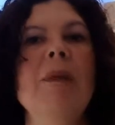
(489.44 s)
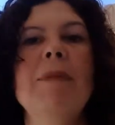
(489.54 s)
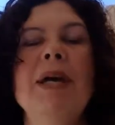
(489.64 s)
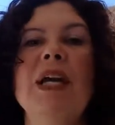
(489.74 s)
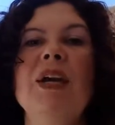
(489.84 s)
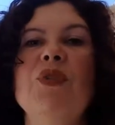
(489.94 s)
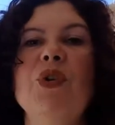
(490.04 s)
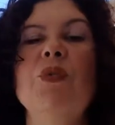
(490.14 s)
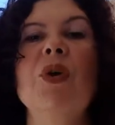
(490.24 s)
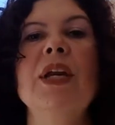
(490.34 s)
But if
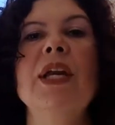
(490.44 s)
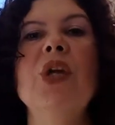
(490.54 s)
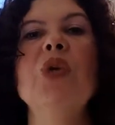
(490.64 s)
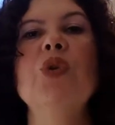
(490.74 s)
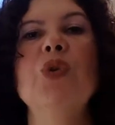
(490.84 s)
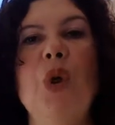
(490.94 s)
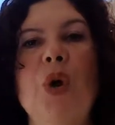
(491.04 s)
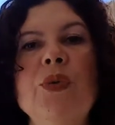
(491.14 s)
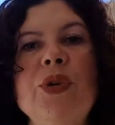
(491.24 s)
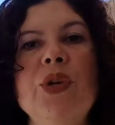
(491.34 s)
you're working on your
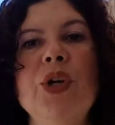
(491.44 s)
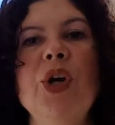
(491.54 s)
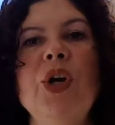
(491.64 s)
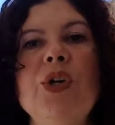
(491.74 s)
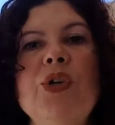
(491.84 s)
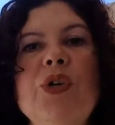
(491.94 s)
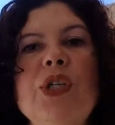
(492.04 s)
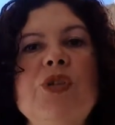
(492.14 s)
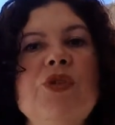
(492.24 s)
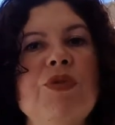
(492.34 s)
own, you
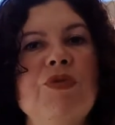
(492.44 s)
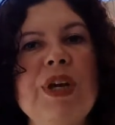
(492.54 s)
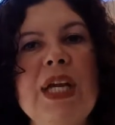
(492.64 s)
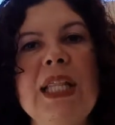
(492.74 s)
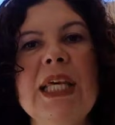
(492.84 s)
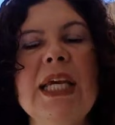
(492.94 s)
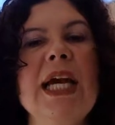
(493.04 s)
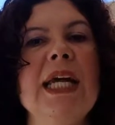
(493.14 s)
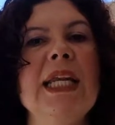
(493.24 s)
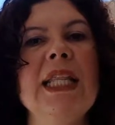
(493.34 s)
need to really
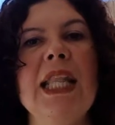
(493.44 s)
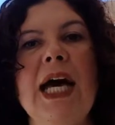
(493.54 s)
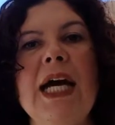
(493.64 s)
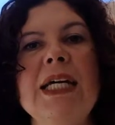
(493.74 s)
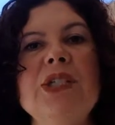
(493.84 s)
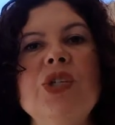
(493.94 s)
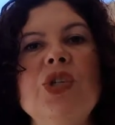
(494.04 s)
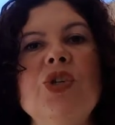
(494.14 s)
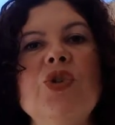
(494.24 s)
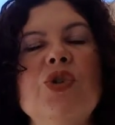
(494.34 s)
analyze
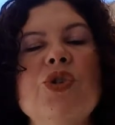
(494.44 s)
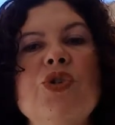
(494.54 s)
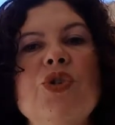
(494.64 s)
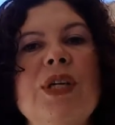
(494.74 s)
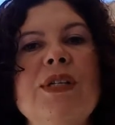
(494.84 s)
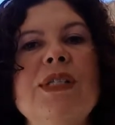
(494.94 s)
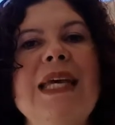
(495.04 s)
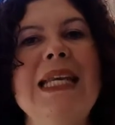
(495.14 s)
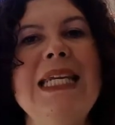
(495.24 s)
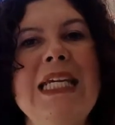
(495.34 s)
your students'
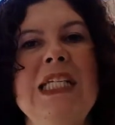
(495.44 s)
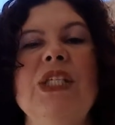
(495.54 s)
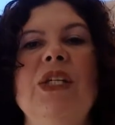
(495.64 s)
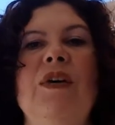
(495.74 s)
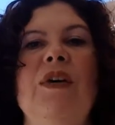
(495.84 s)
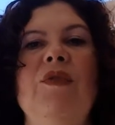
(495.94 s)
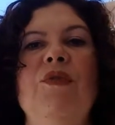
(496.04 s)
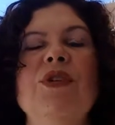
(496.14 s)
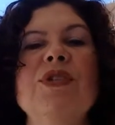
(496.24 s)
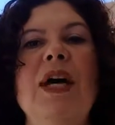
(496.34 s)
needs.
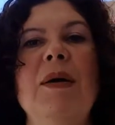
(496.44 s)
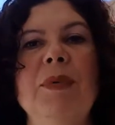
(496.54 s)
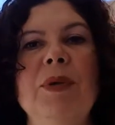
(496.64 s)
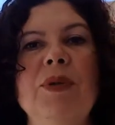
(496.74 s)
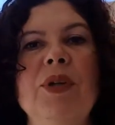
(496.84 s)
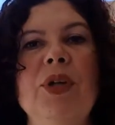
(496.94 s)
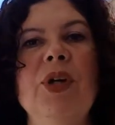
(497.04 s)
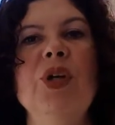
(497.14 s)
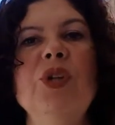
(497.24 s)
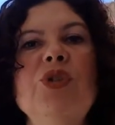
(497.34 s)
For example,
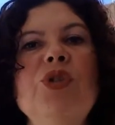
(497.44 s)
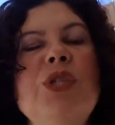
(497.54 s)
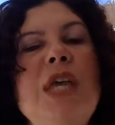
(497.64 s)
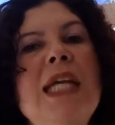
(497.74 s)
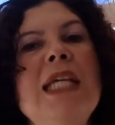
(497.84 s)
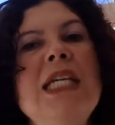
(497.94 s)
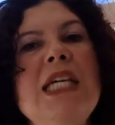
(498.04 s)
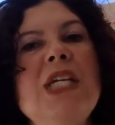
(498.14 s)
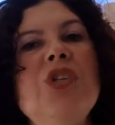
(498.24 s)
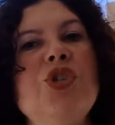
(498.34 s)
do they
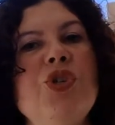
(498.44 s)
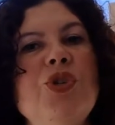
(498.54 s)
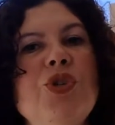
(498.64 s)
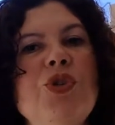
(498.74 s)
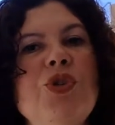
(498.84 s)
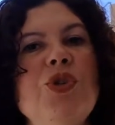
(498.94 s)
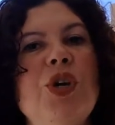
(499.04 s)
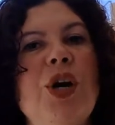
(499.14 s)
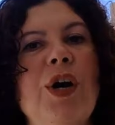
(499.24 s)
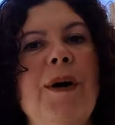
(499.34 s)
need to
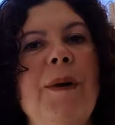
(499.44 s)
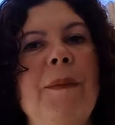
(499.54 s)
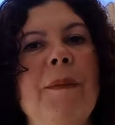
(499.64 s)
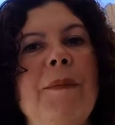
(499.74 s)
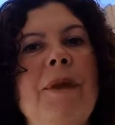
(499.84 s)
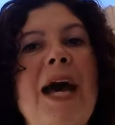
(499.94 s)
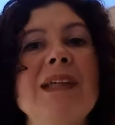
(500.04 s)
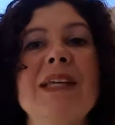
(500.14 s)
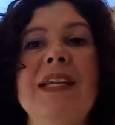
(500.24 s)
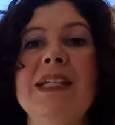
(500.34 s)

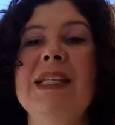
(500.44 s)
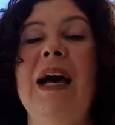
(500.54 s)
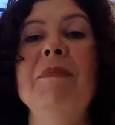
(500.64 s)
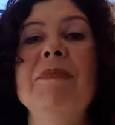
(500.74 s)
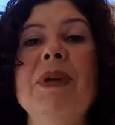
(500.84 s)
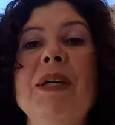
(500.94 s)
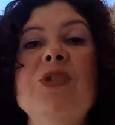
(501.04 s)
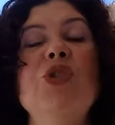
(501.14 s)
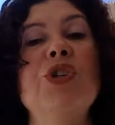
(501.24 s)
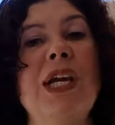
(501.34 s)
pass an exam, an
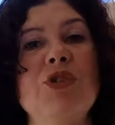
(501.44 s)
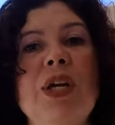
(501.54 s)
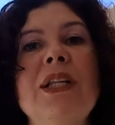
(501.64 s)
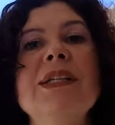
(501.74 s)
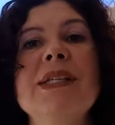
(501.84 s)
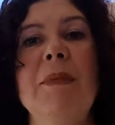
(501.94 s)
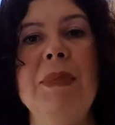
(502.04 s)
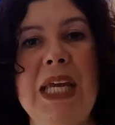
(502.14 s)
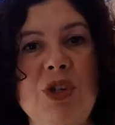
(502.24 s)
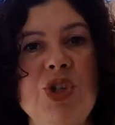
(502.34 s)
international
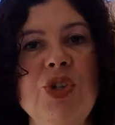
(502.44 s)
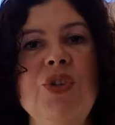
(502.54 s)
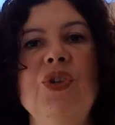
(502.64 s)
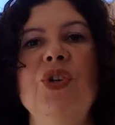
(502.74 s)
examination?